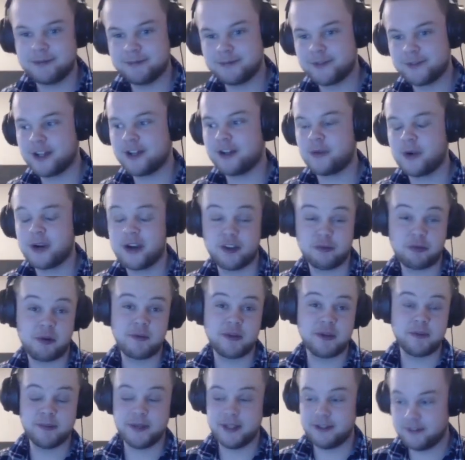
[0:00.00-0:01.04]
Don't know why. He's
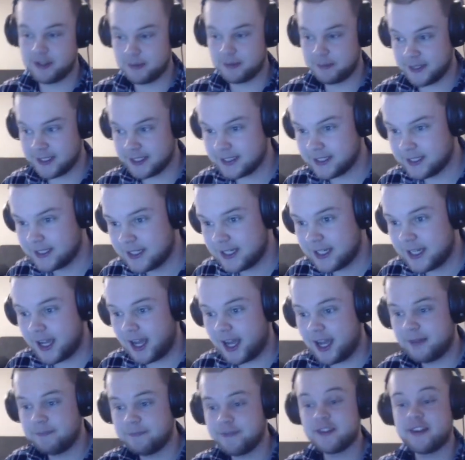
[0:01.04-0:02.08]
probably in PvP.
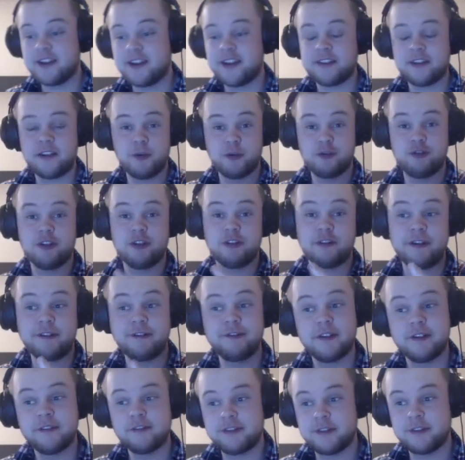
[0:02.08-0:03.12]
The Death Knight was really, really
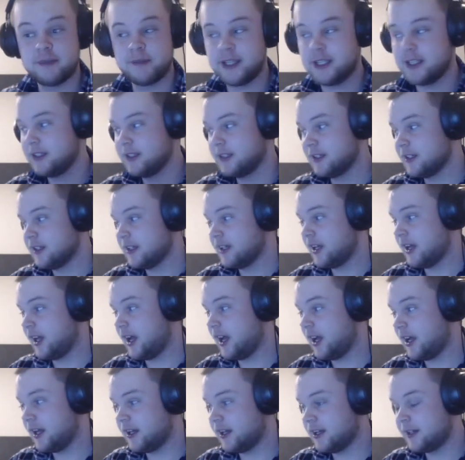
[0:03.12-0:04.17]
fun for me.
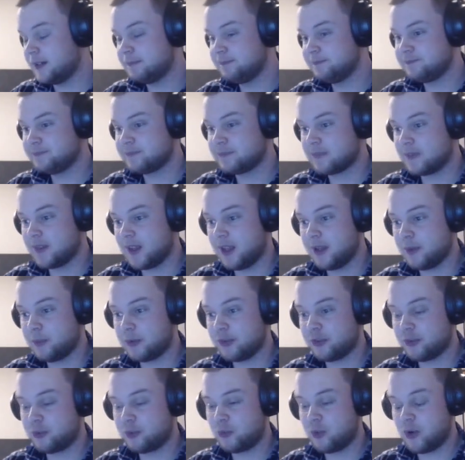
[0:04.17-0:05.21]
It
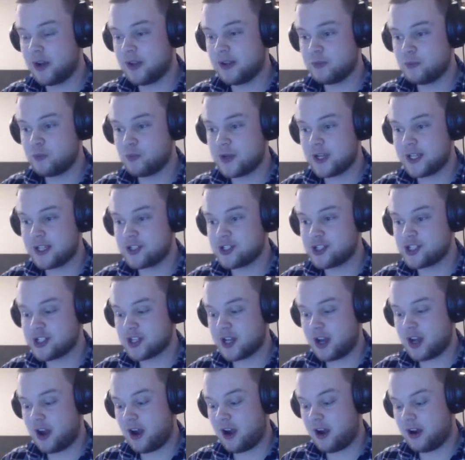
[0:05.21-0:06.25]
was one which
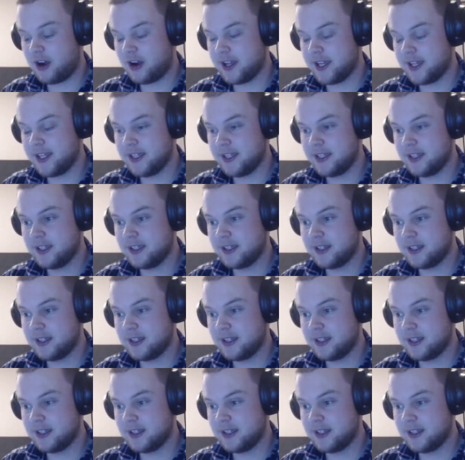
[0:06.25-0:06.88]
the